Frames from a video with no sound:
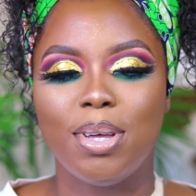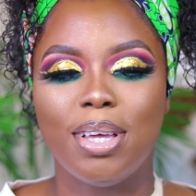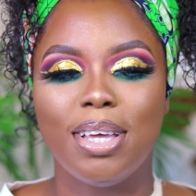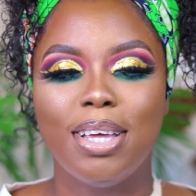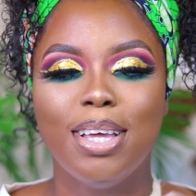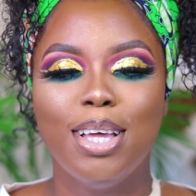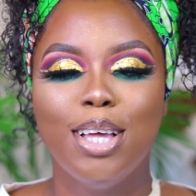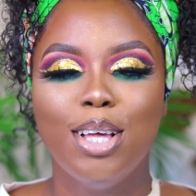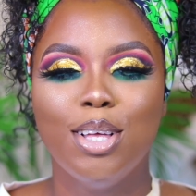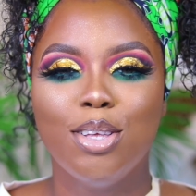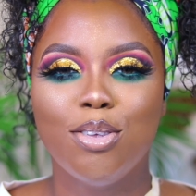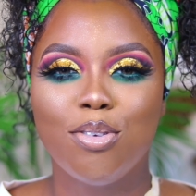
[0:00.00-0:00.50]

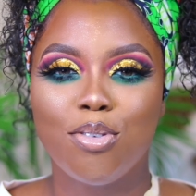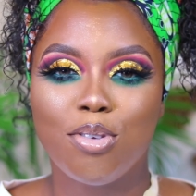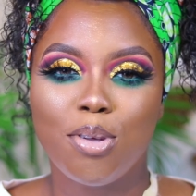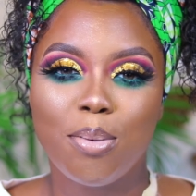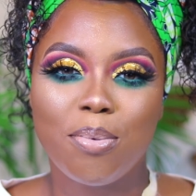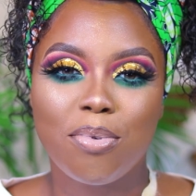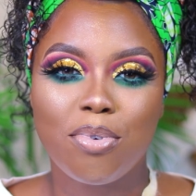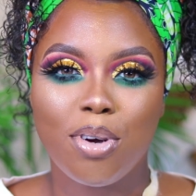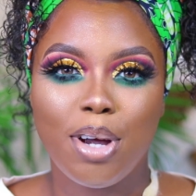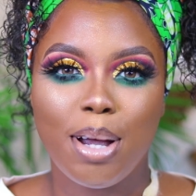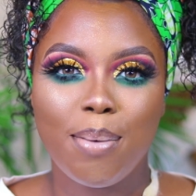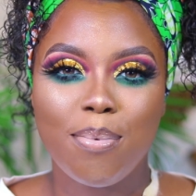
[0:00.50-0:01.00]

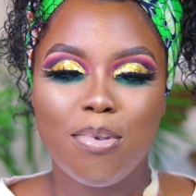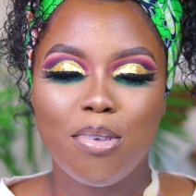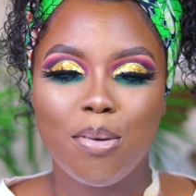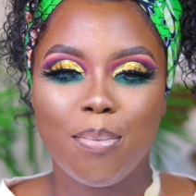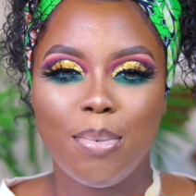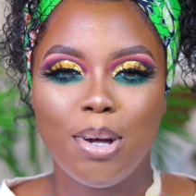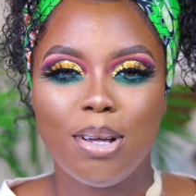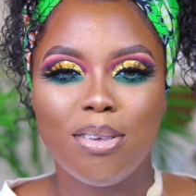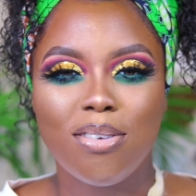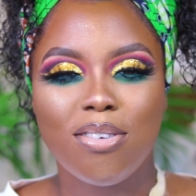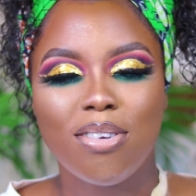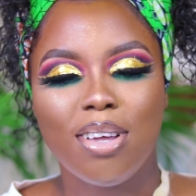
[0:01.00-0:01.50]
Subscribe to my
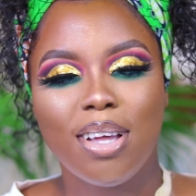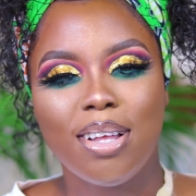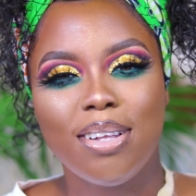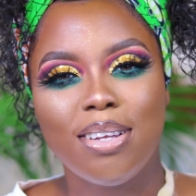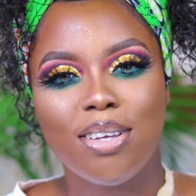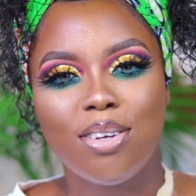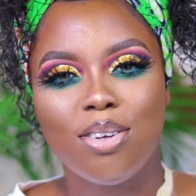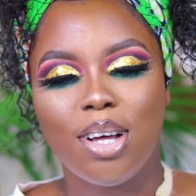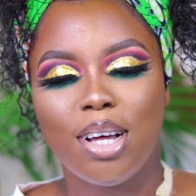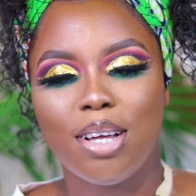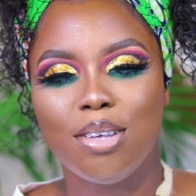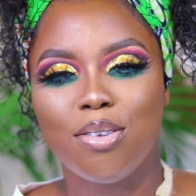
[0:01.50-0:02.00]
channel
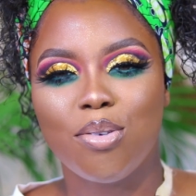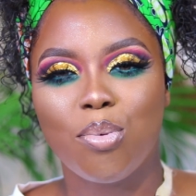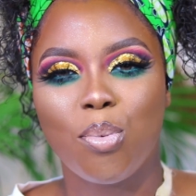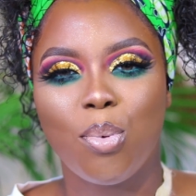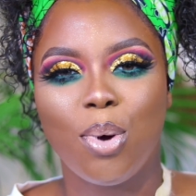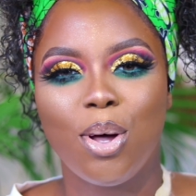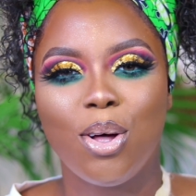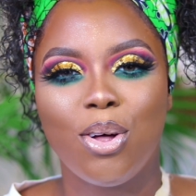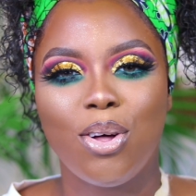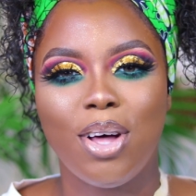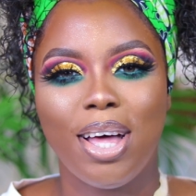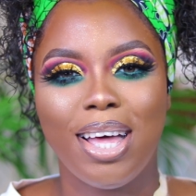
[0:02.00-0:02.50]
as well,
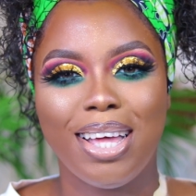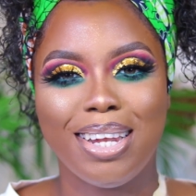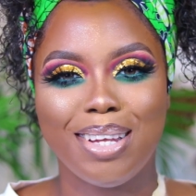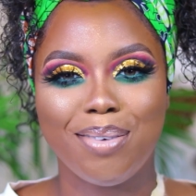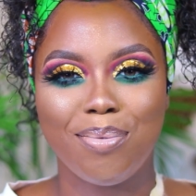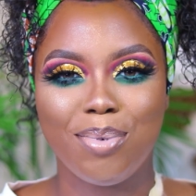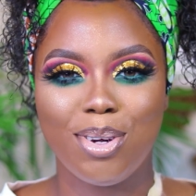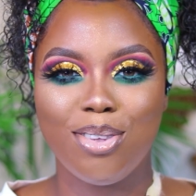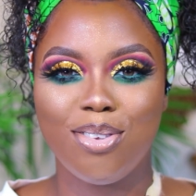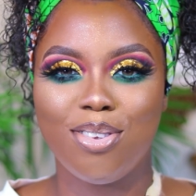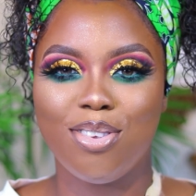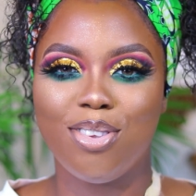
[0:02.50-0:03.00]
and I'm going to
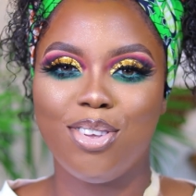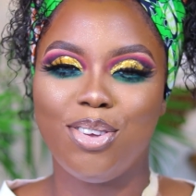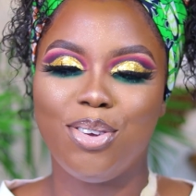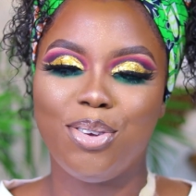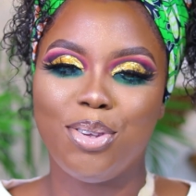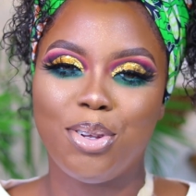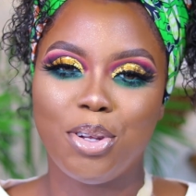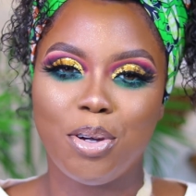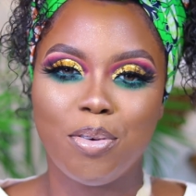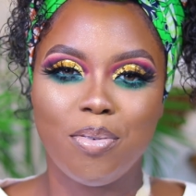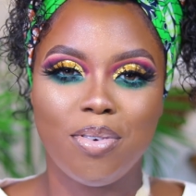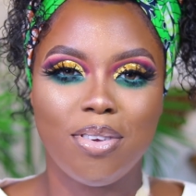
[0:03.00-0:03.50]
see you
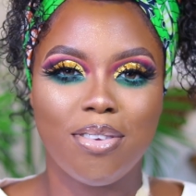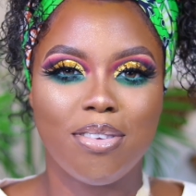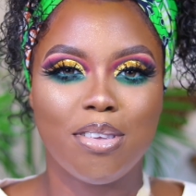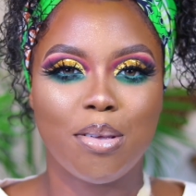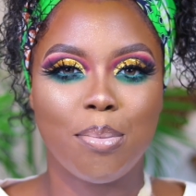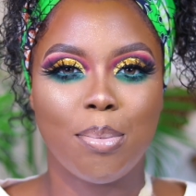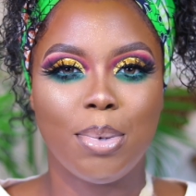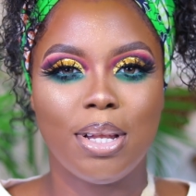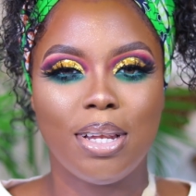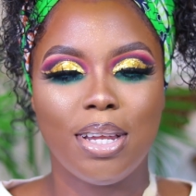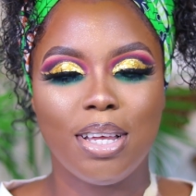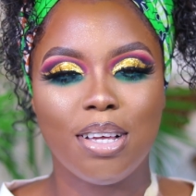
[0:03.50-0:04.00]
lovelies in my
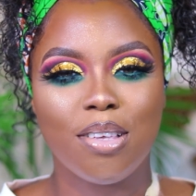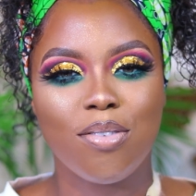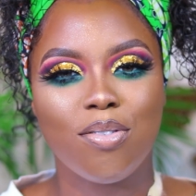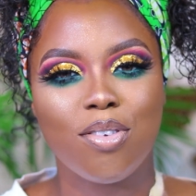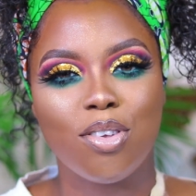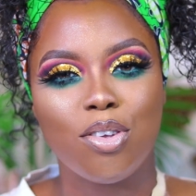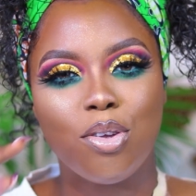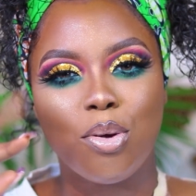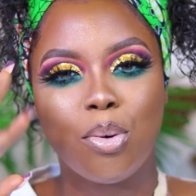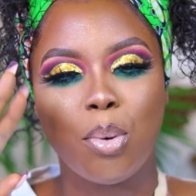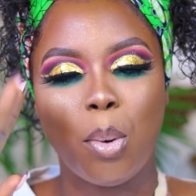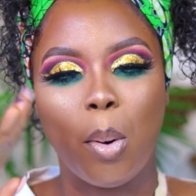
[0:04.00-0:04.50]
next video.
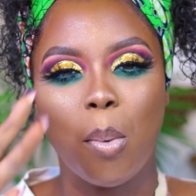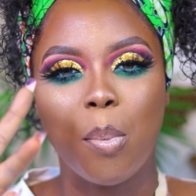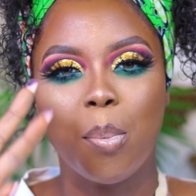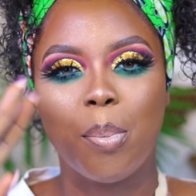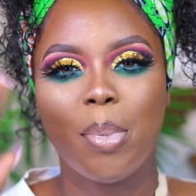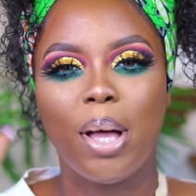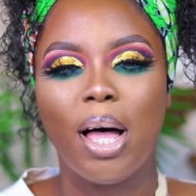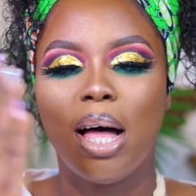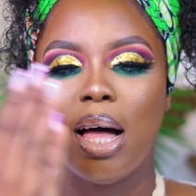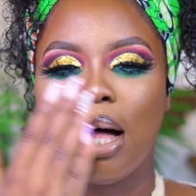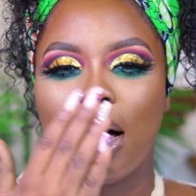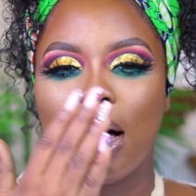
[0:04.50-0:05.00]
Bye.